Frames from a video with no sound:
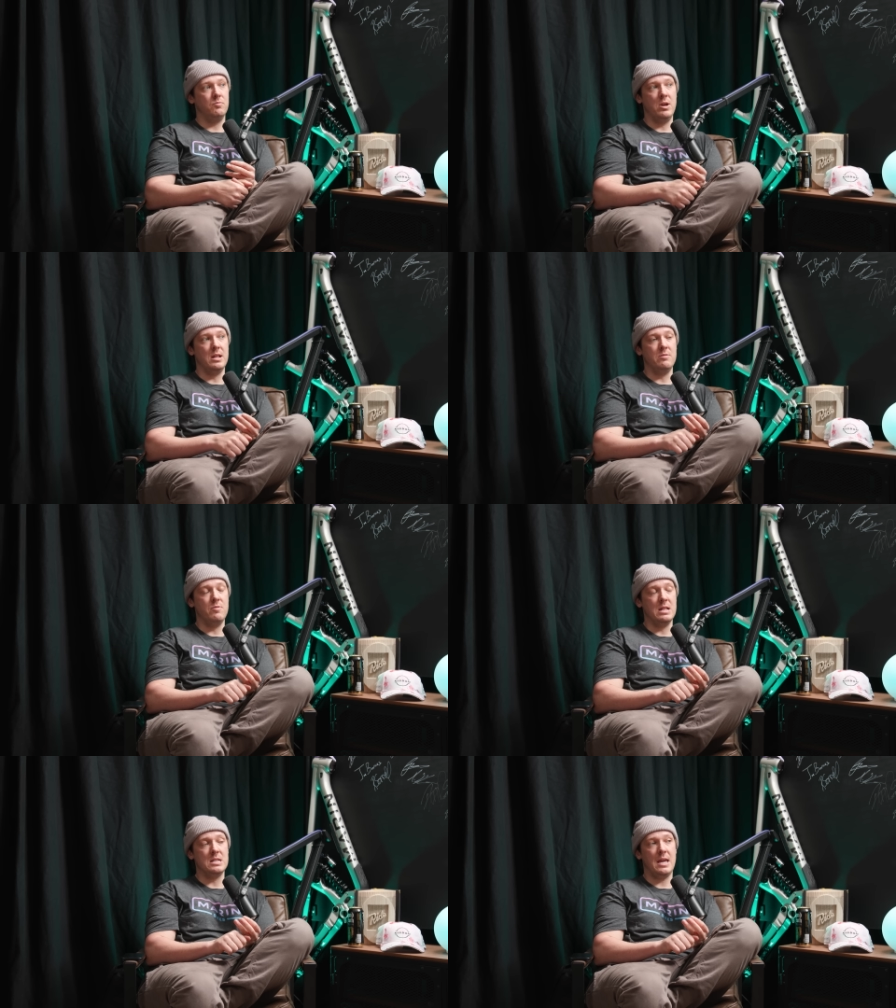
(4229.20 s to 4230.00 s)
really,
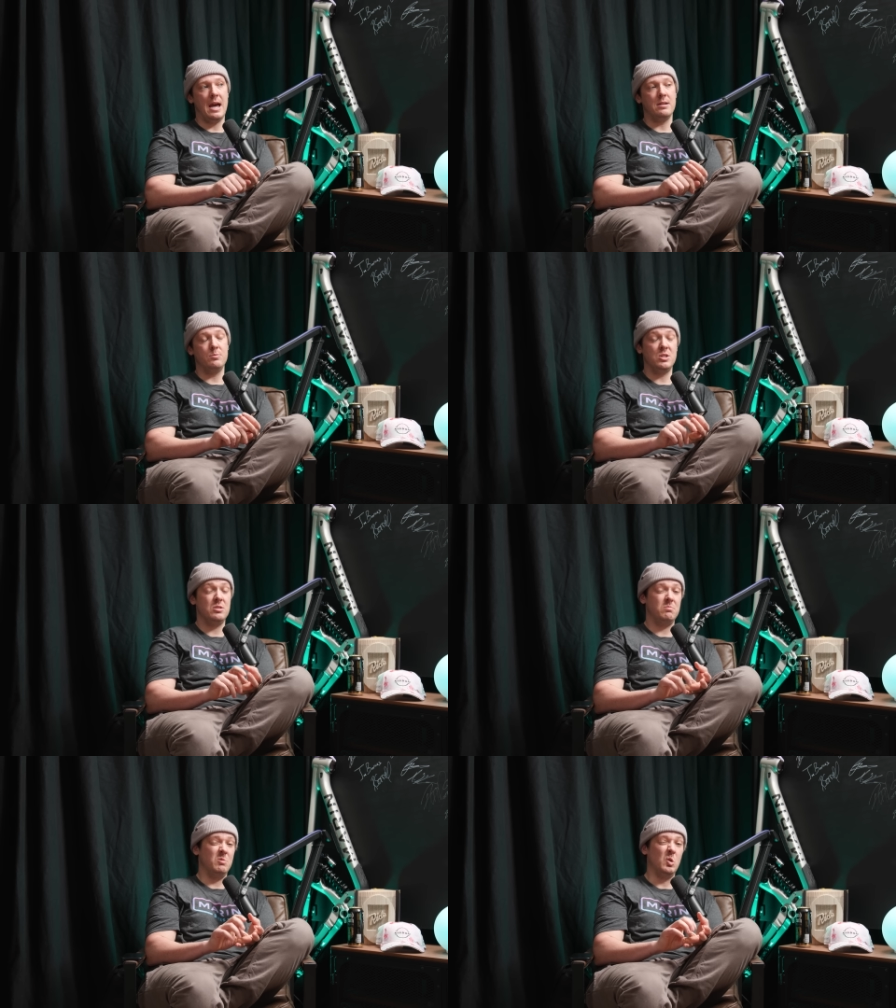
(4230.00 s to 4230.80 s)
really scared, which
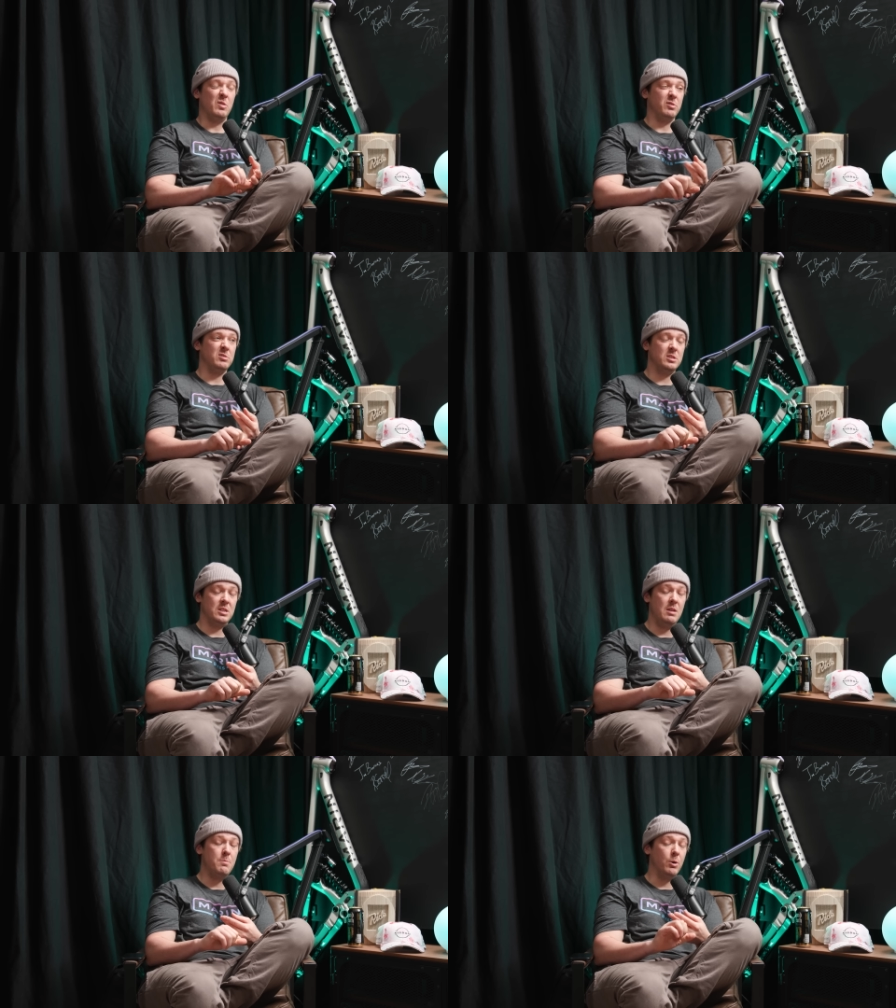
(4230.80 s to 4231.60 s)
is awful to
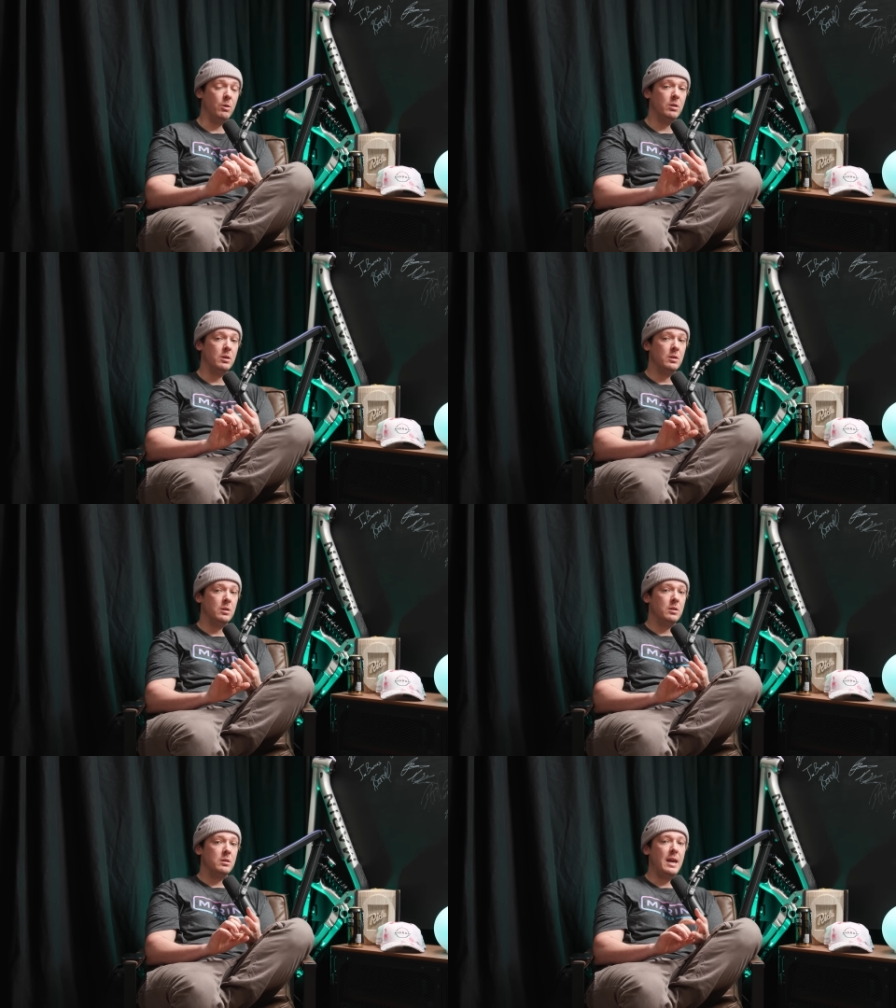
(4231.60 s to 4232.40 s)
see. But
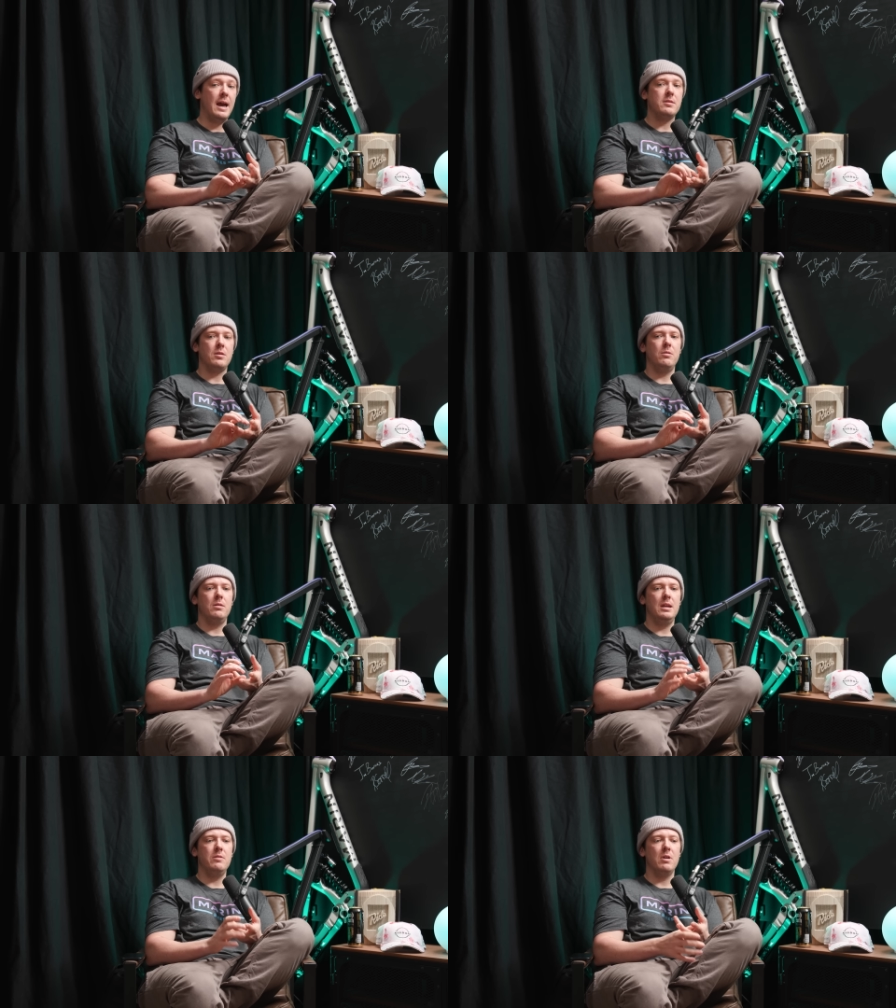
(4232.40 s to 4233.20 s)
yeah, so
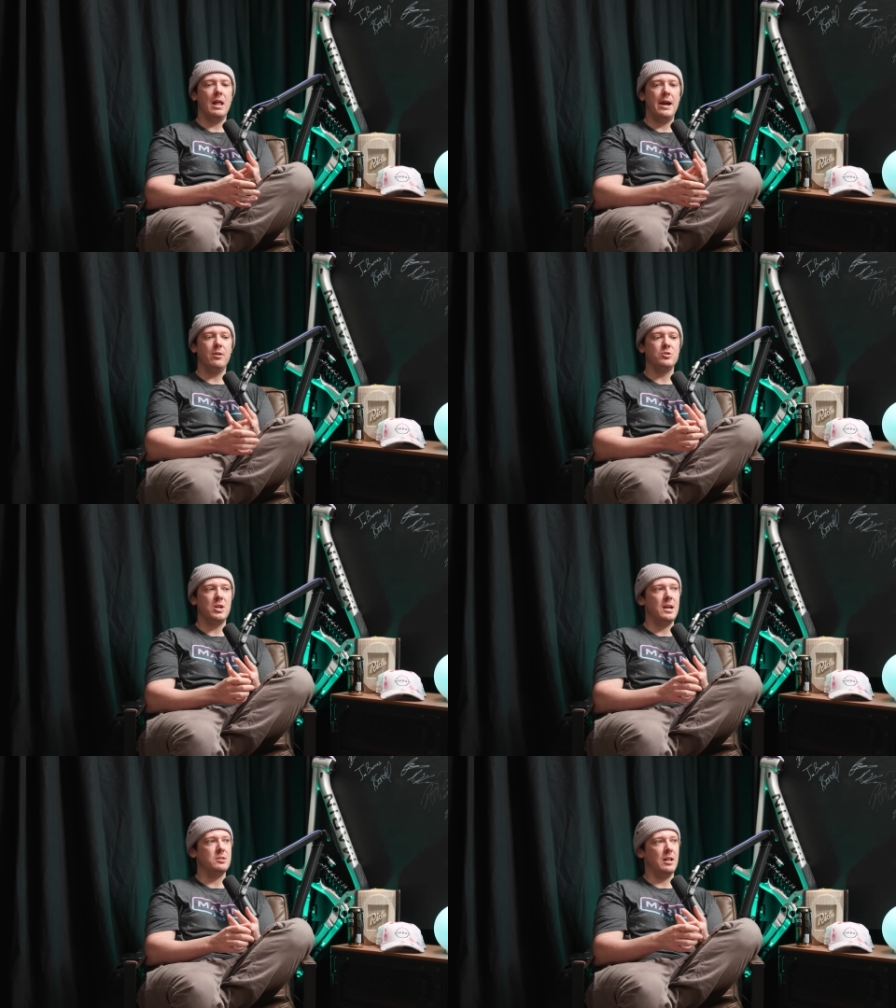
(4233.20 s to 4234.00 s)
he relied on
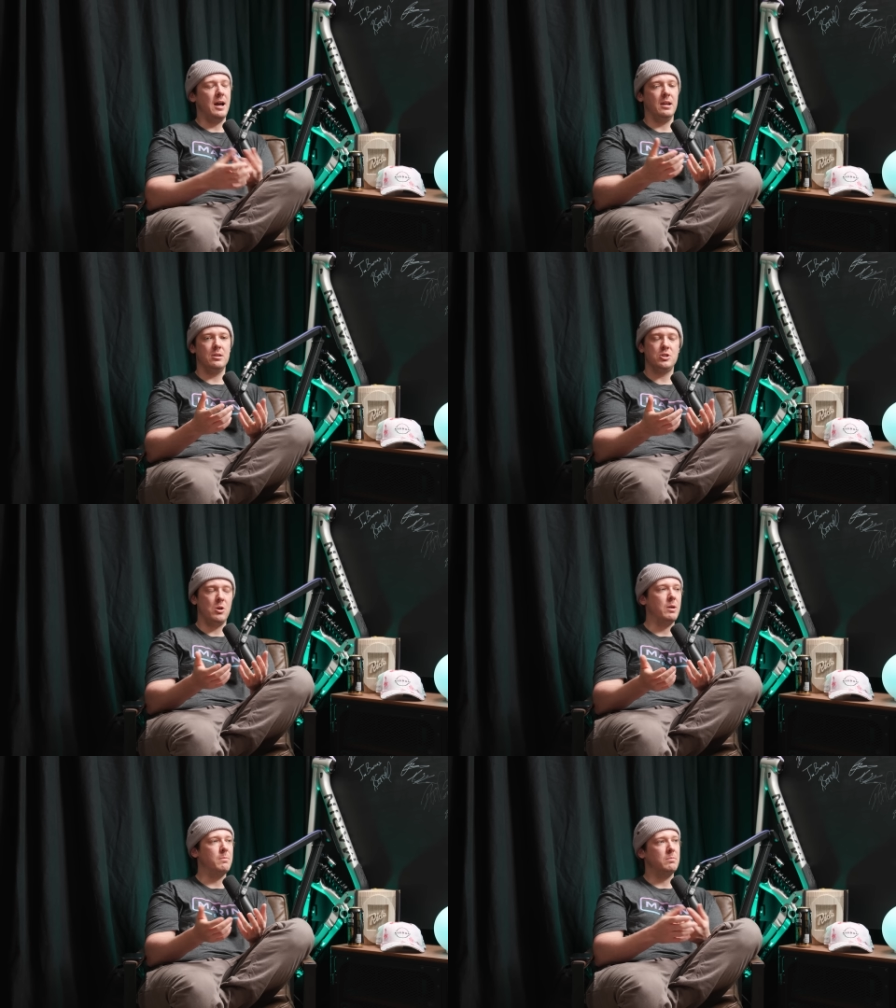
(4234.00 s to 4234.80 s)
Jay to like
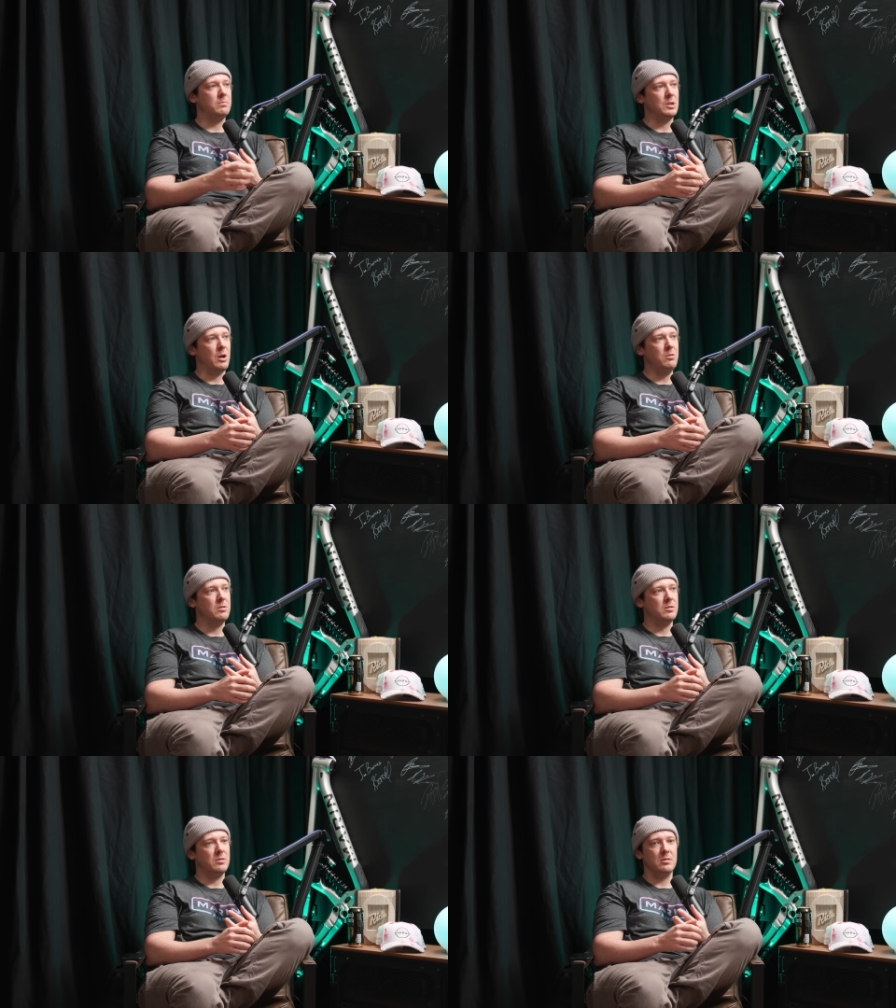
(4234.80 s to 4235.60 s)
show him, you know,
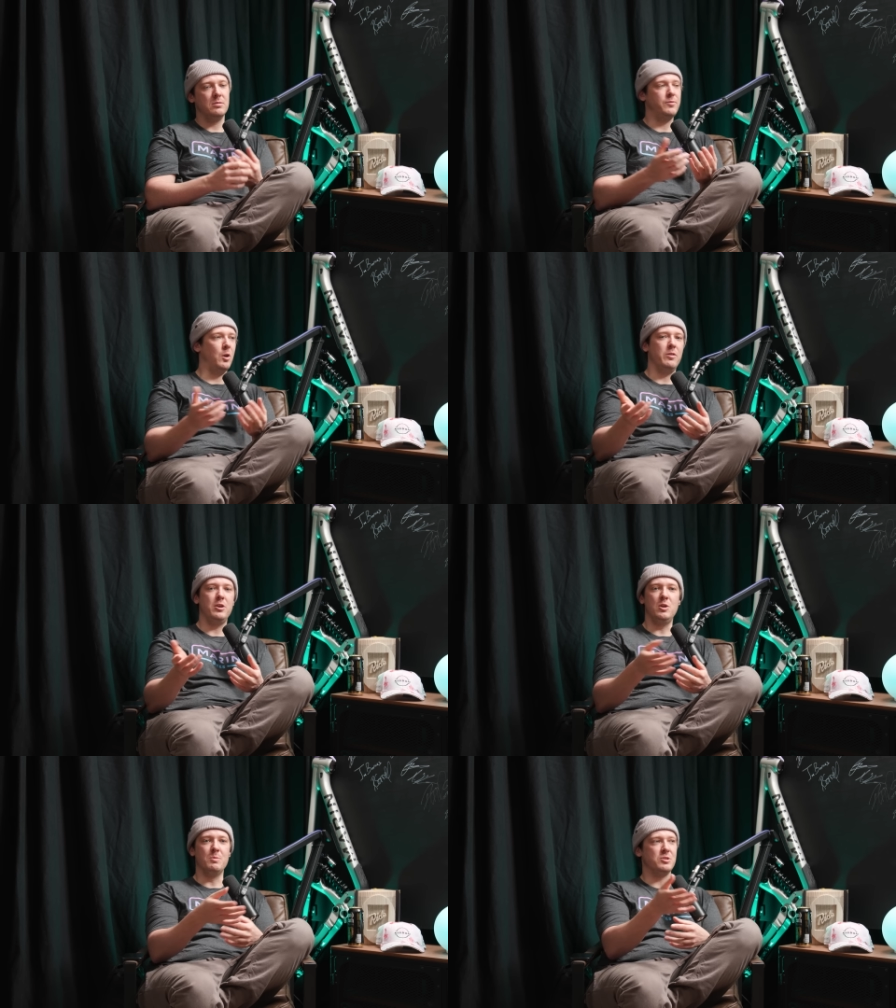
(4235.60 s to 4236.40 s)
follow the
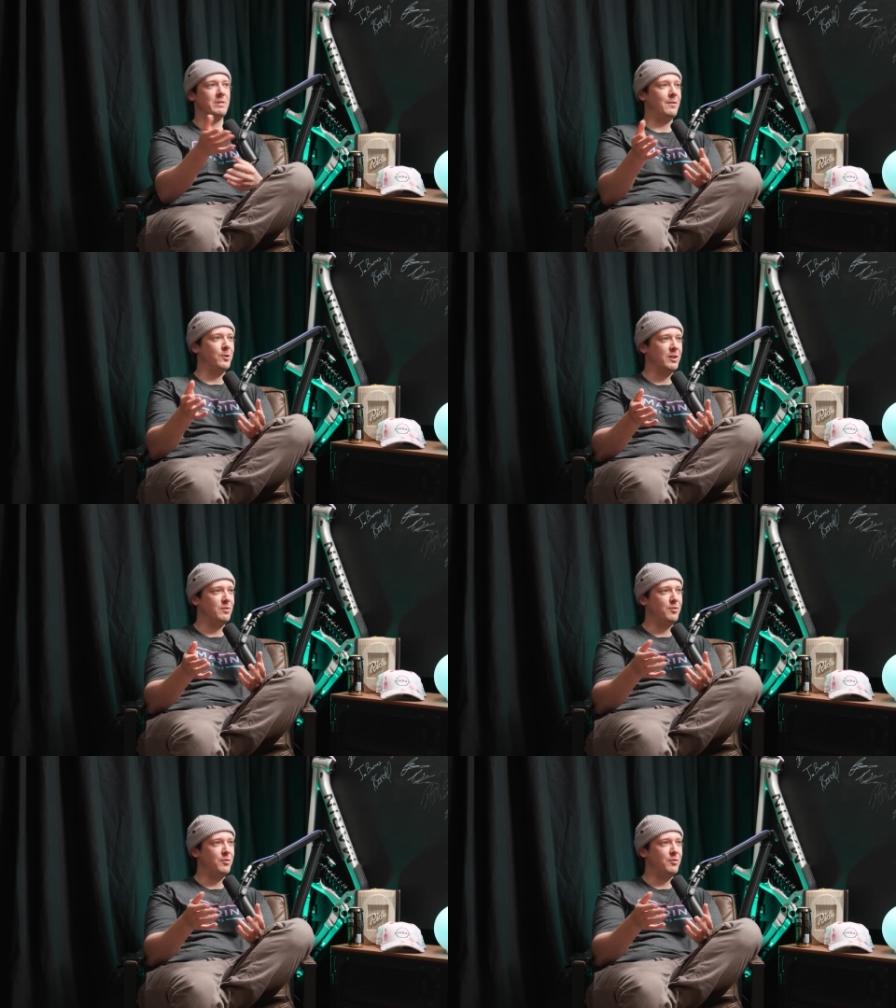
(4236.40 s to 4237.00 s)
humans around, they'll give you